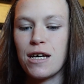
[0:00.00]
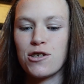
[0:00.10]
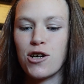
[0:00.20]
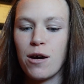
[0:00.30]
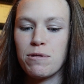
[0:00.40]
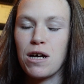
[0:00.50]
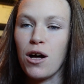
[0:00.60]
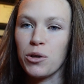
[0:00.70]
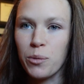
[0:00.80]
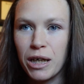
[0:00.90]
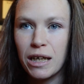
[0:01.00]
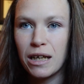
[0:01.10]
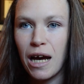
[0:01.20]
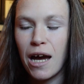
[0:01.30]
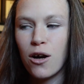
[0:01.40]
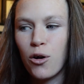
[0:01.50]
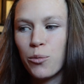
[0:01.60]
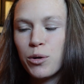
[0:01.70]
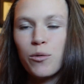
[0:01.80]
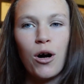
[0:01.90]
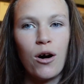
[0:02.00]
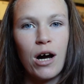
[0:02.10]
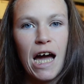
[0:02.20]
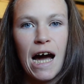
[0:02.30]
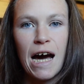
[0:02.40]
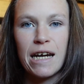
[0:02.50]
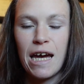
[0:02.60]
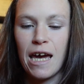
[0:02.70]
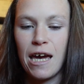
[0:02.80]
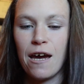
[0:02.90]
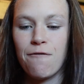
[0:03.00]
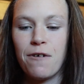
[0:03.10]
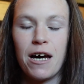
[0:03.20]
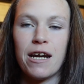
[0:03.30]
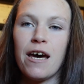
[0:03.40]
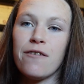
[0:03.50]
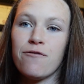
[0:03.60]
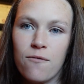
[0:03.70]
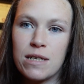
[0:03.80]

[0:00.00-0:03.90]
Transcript: Yesterday was Halloween. I hope you all had a fun and